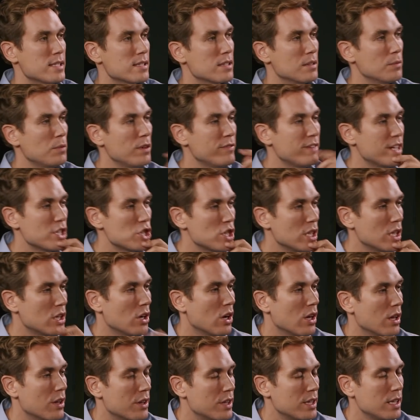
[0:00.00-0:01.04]
We've actually
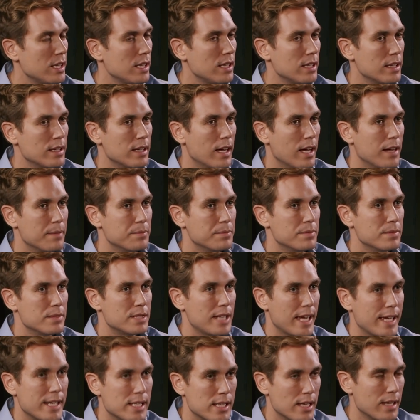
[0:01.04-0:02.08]
got the
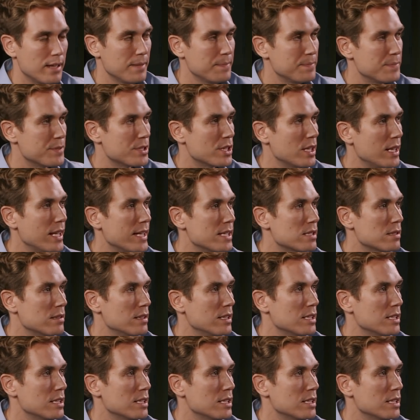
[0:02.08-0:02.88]
data, so let's